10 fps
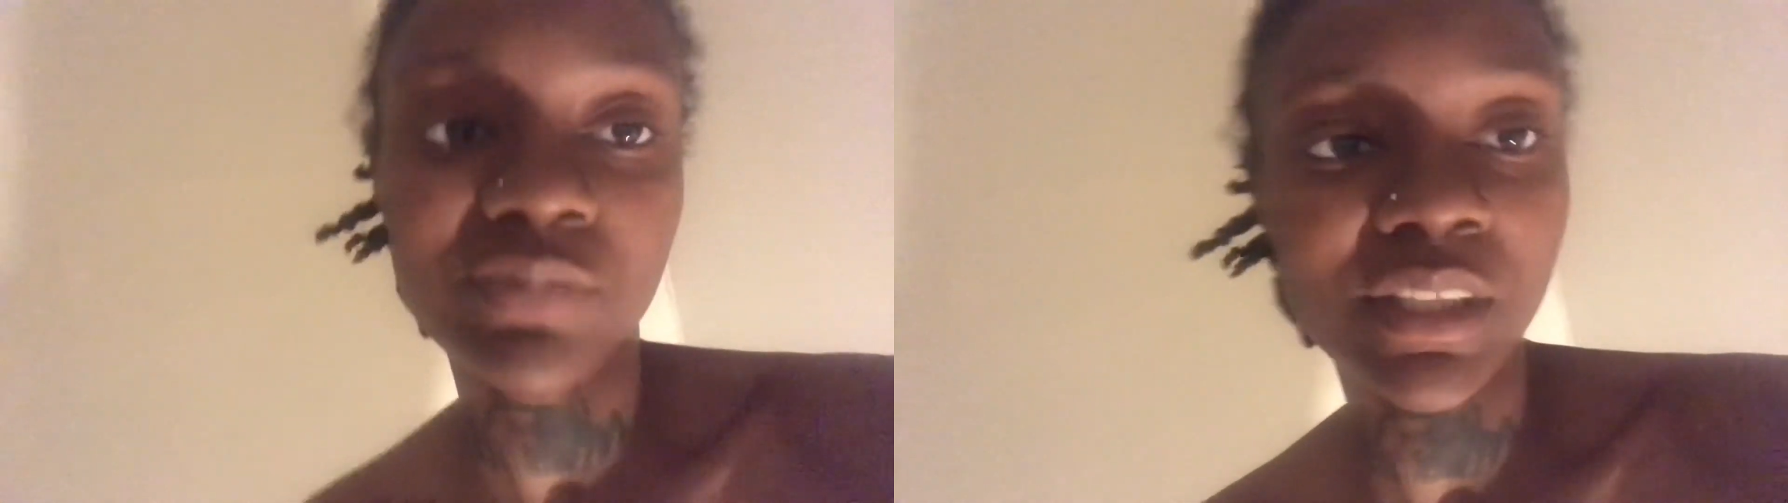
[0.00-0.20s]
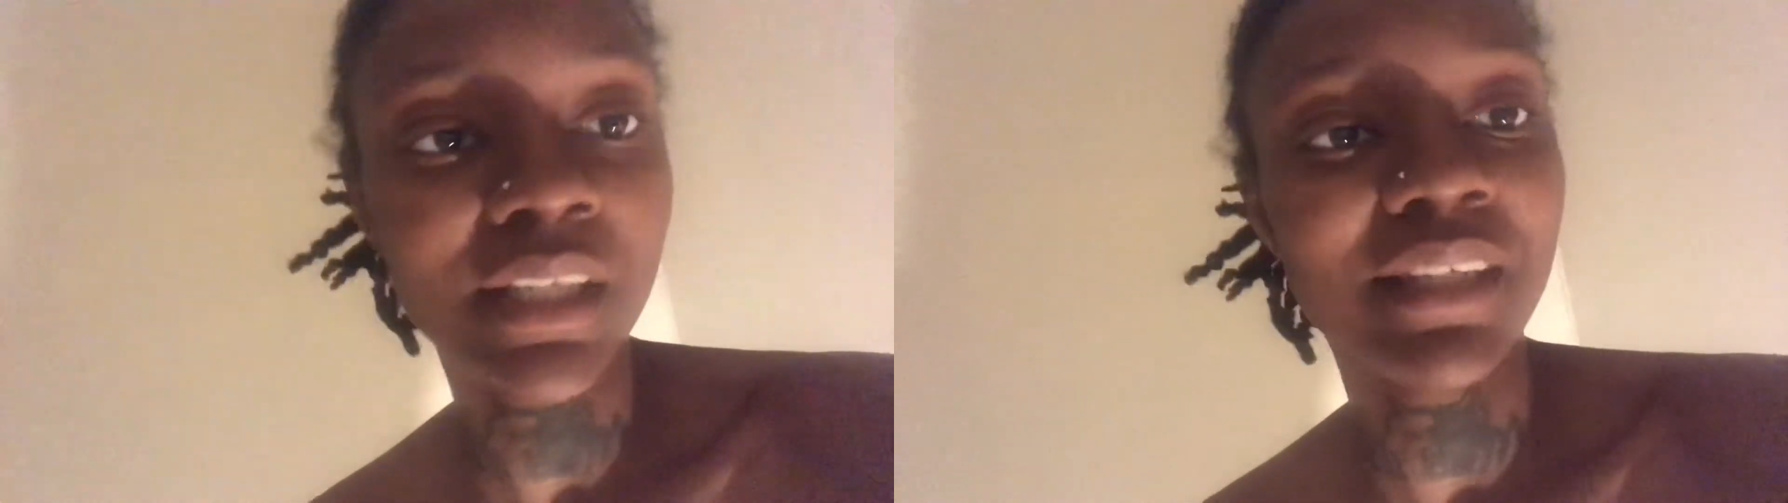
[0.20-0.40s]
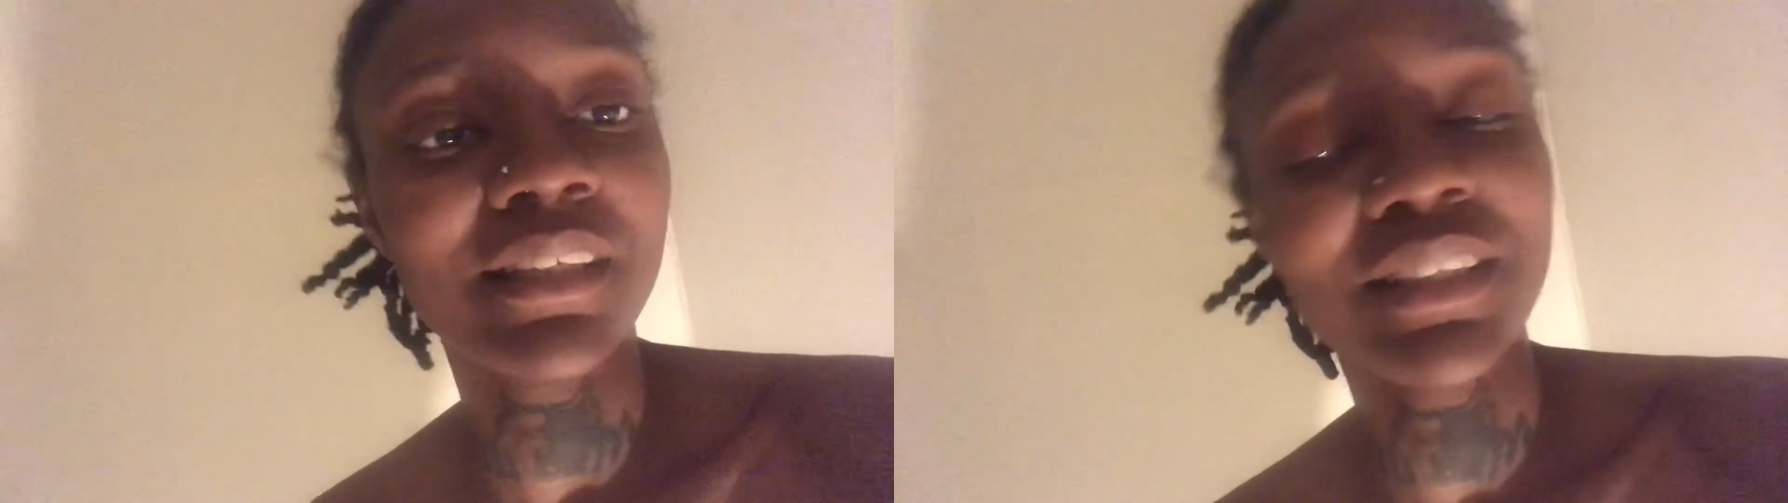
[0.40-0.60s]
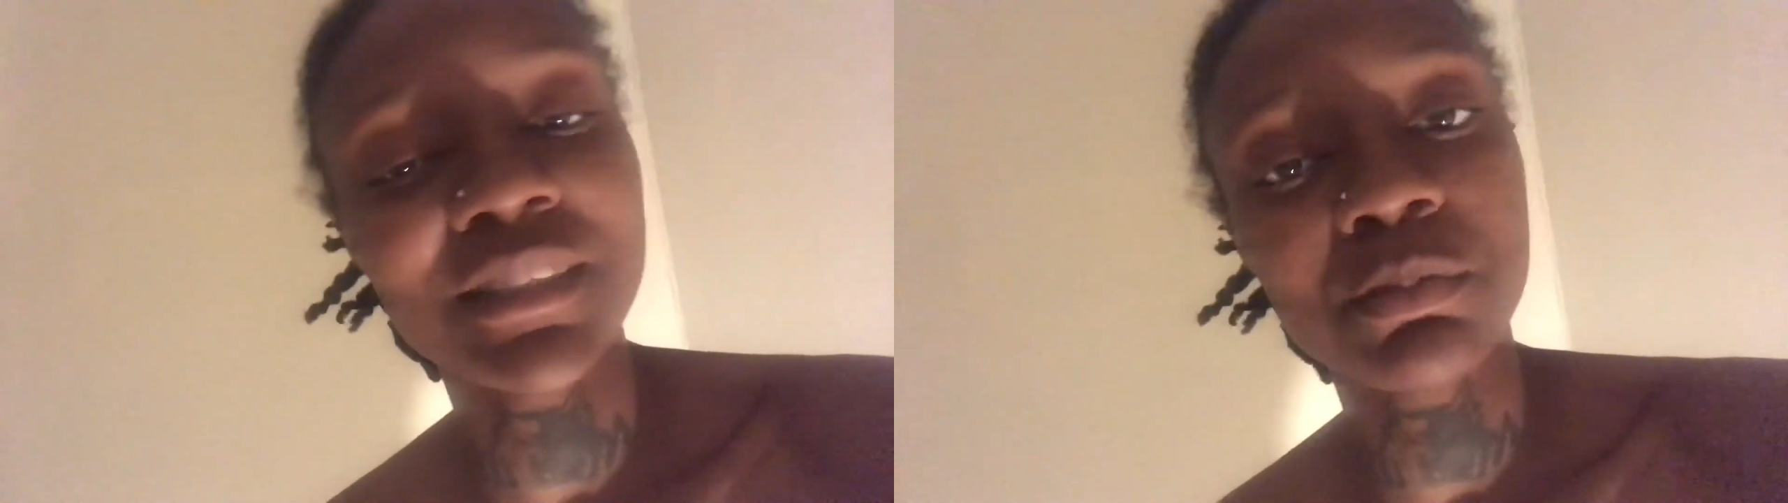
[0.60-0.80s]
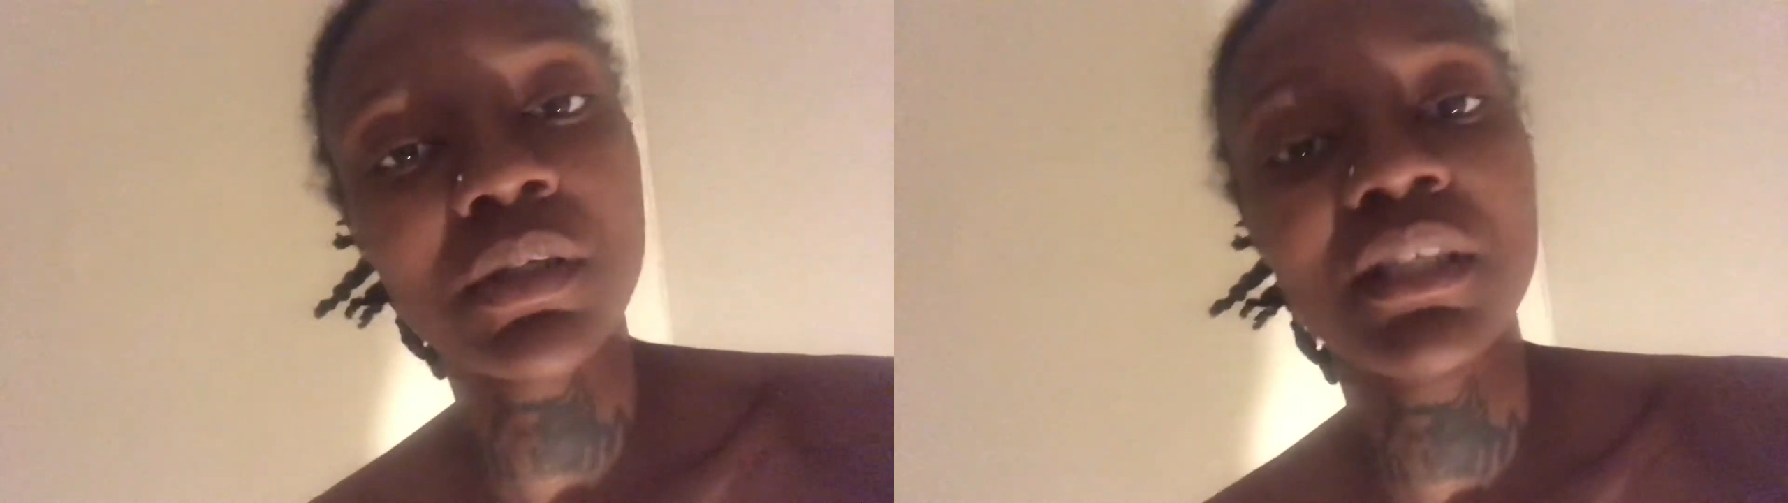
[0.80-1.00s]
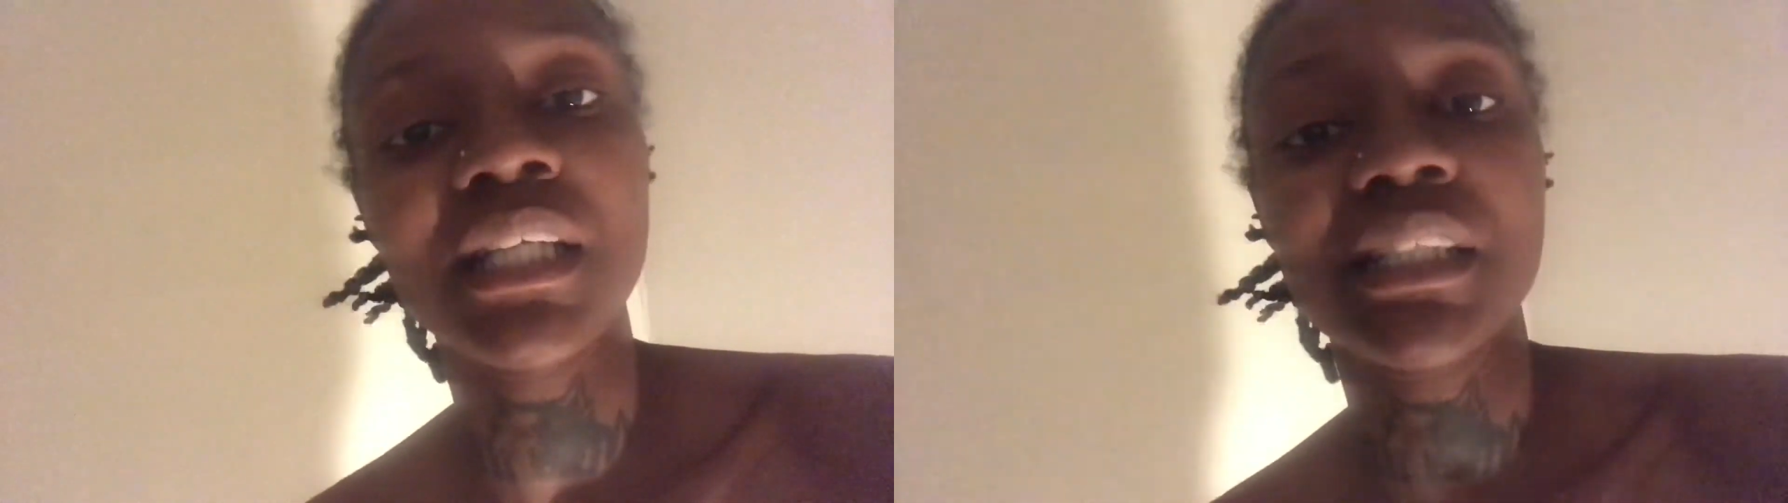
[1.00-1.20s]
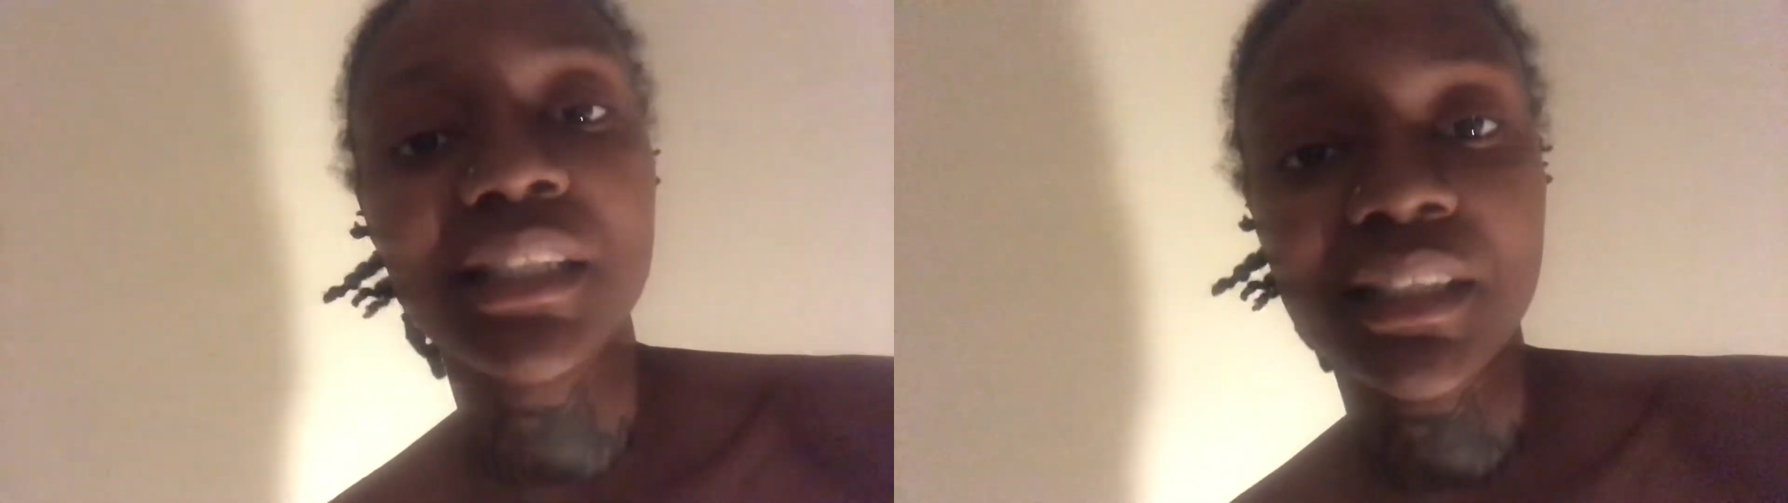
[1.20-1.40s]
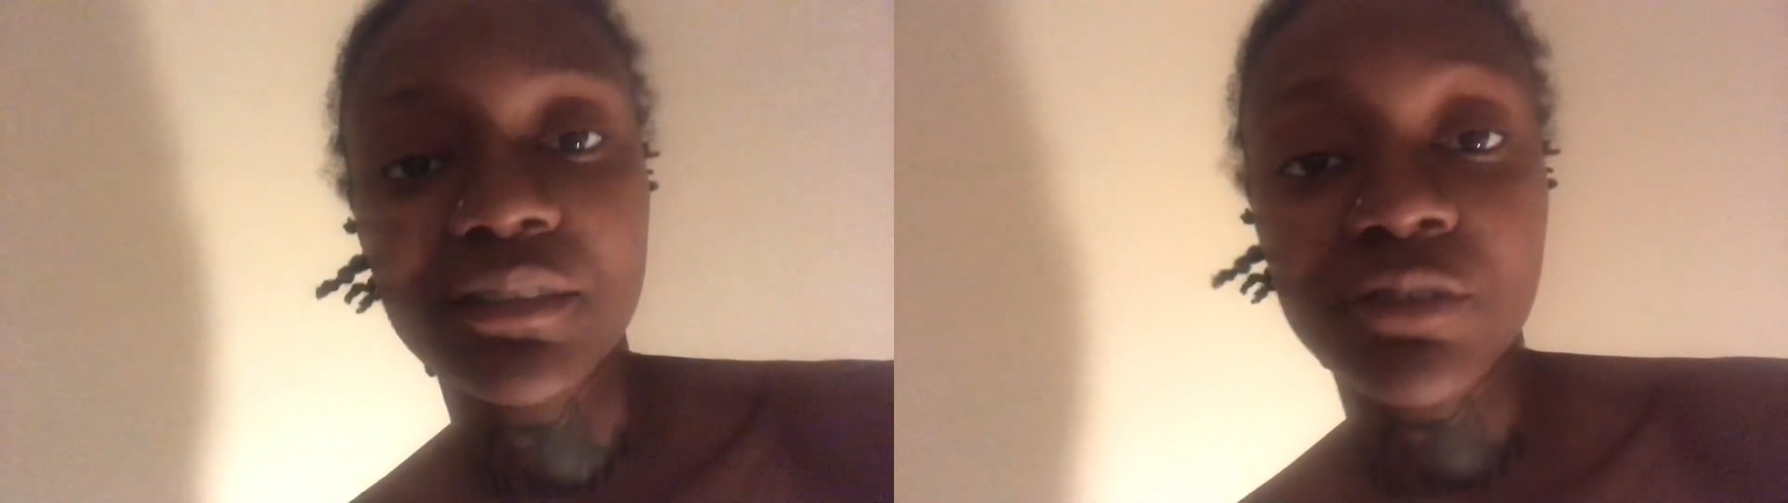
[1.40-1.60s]
Yeah, let's put it like
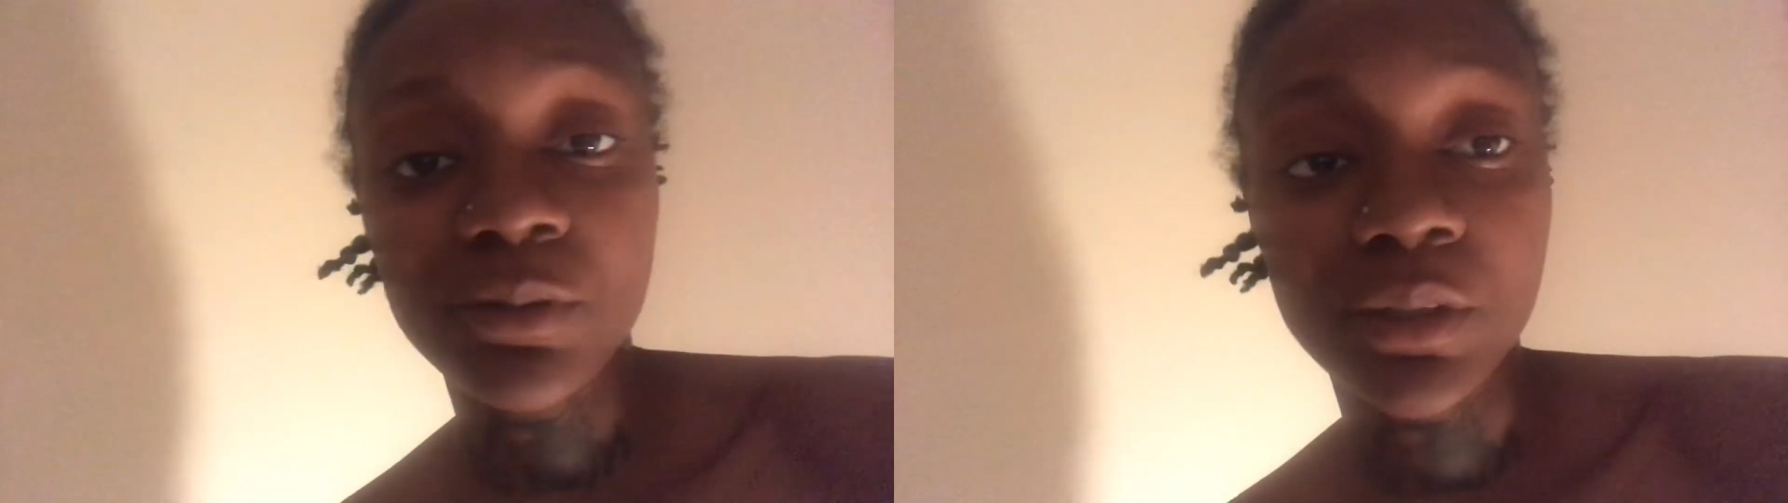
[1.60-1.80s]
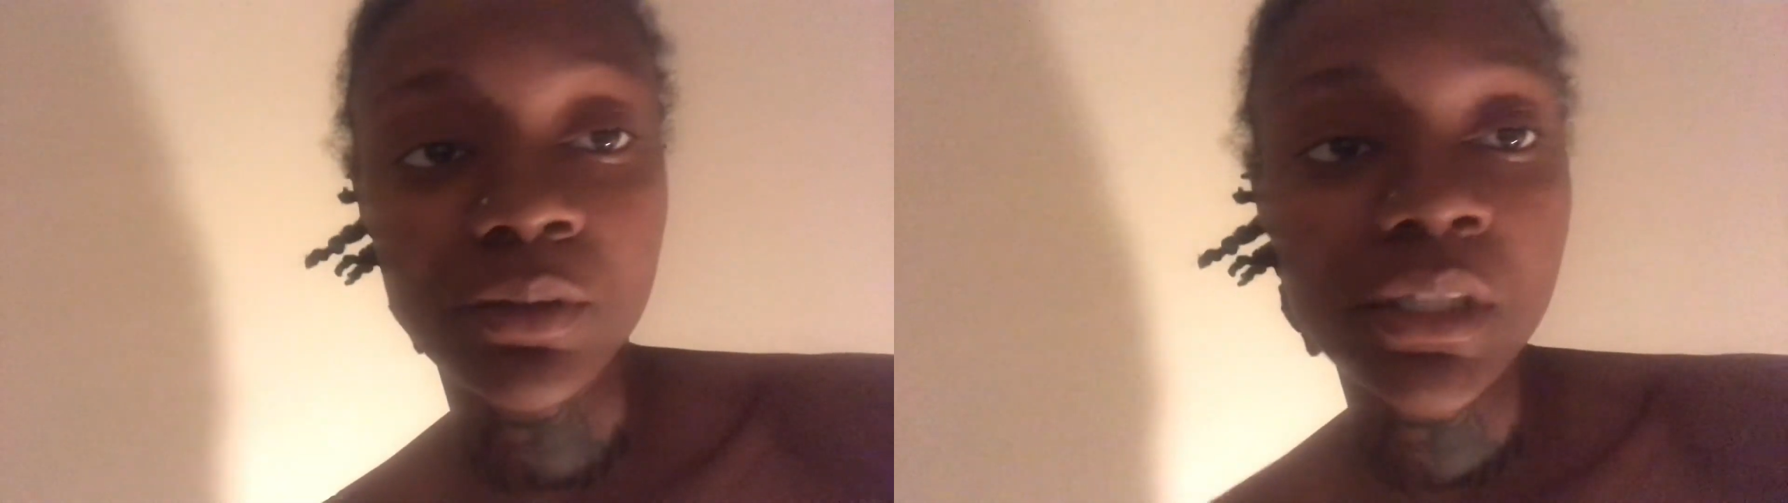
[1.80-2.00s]
that, for real.